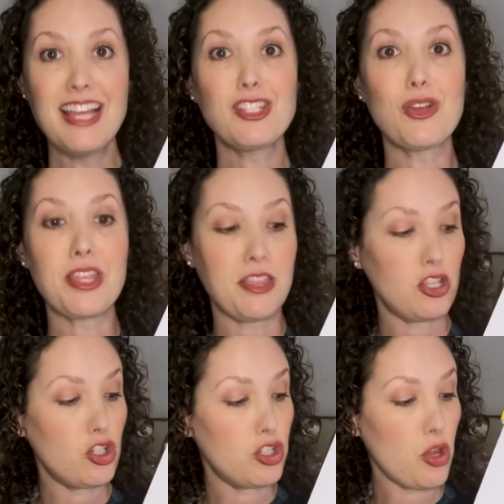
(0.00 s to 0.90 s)
so that
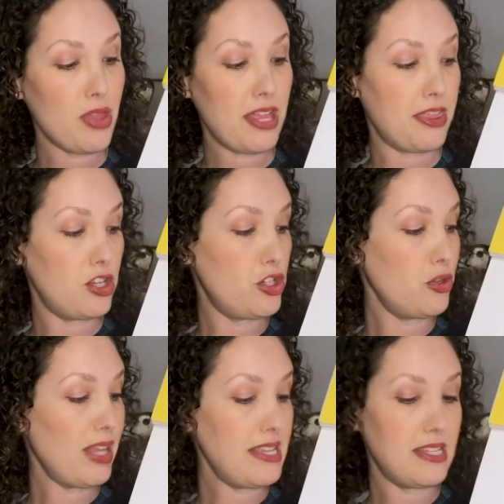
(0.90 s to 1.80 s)
the
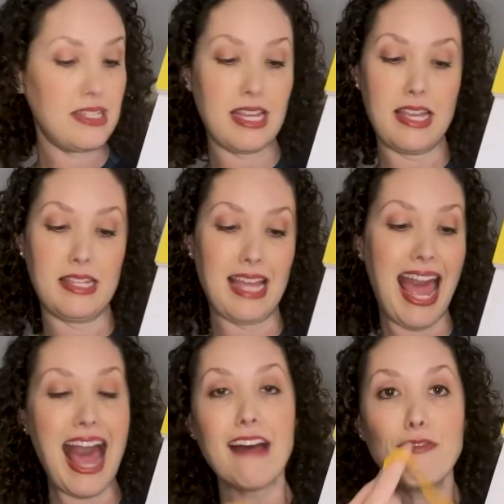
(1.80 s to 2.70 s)
shoelaces is
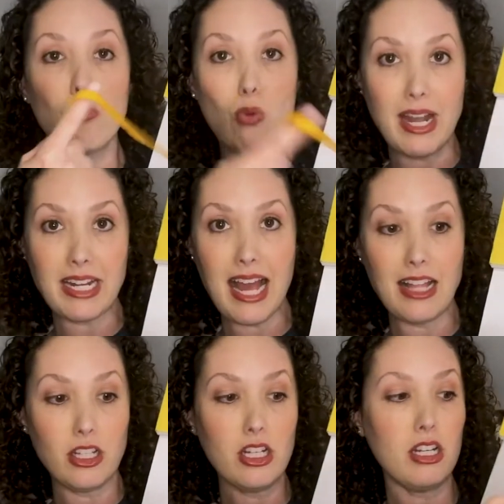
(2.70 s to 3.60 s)
half one color